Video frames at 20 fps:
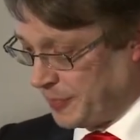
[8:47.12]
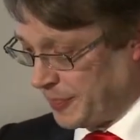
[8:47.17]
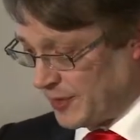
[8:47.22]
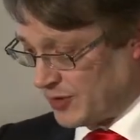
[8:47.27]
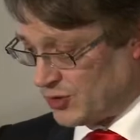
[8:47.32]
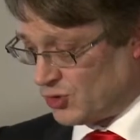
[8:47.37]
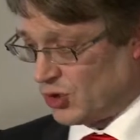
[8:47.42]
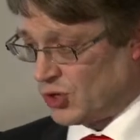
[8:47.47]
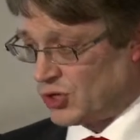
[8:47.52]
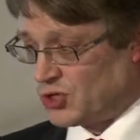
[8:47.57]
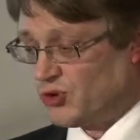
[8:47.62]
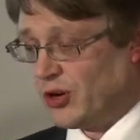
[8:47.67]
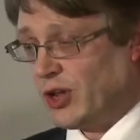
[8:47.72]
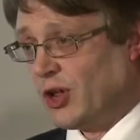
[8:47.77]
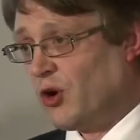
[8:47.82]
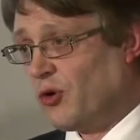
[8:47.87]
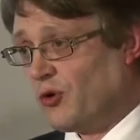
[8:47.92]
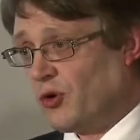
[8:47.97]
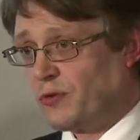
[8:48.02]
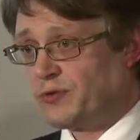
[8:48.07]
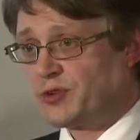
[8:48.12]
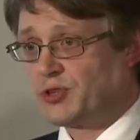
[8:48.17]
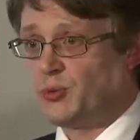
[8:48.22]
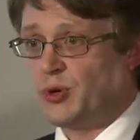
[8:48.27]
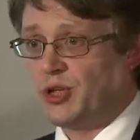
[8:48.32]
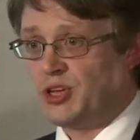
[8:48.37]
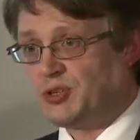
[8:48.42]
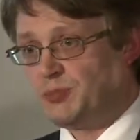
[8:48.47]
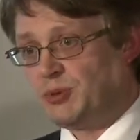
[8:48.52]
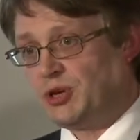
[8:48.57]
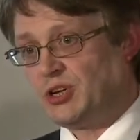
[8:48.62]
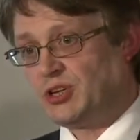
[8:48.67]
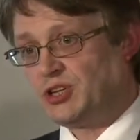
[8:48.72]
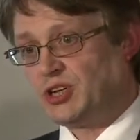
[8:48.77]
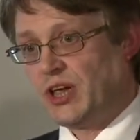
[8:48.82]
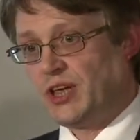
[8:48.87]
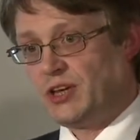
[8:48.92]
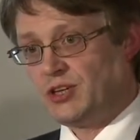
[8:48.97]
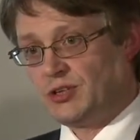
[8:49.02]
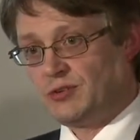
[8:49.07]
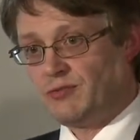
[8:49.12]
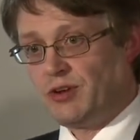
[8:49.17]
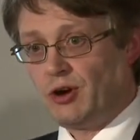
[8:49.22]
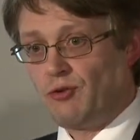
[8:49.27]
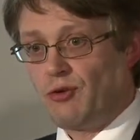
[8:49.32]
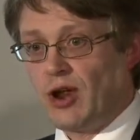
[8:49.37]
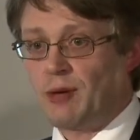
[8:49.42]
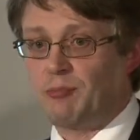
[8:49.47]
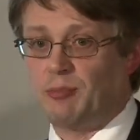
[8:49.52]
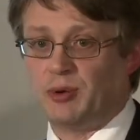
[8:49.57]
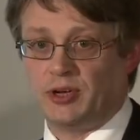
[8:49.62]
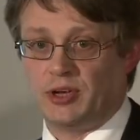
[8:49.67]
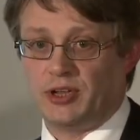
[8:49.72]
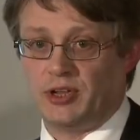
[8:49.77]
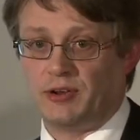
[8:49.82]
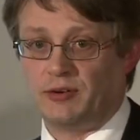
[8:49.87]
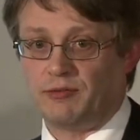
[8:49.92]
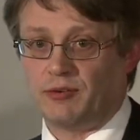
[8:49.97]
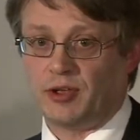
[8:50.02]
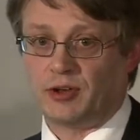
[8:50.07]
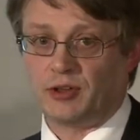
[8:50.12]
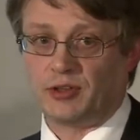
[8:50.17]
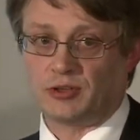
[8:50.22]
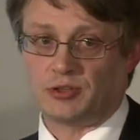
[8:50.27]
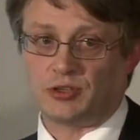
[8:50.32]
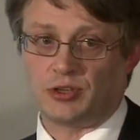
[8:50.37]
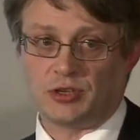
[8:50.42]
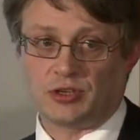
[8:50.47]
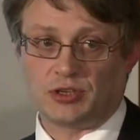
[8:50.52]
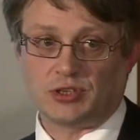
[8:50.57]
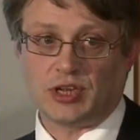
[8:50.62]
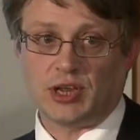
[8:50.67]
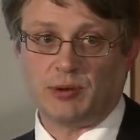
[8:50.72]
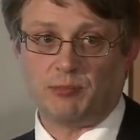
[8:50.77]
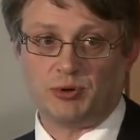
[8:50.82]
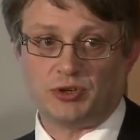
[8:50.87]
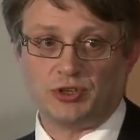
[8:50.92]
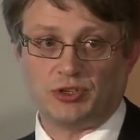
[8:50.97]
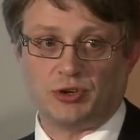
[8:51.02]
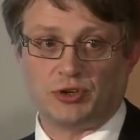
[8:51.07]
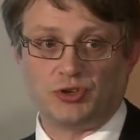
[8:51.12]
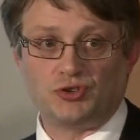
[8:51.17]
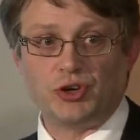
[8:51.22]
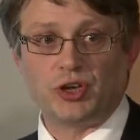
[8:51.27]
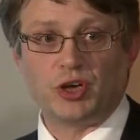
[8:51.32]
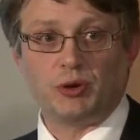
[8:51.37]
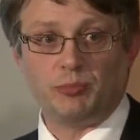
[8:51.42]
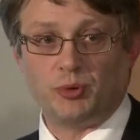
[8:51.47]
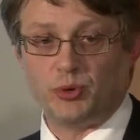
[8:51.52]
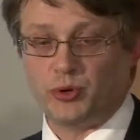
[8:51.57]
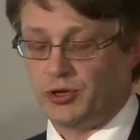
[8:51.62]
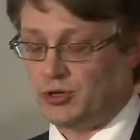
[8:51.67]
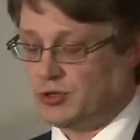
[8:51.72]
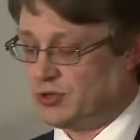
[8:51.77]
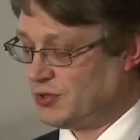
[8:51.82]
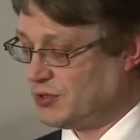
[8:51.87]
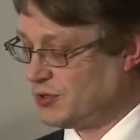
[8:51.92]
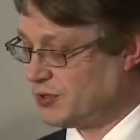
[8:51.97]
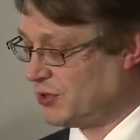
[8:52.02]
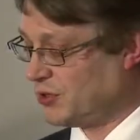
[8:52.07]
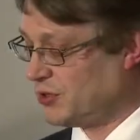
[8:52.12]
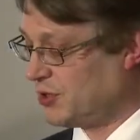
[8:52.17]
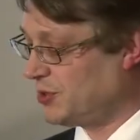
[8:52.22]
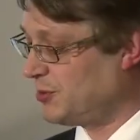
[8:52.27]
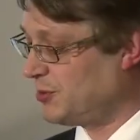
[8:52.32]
it's not a straight on-off switch, but it changes very rapidly at a certain temperature, a trigger point, so to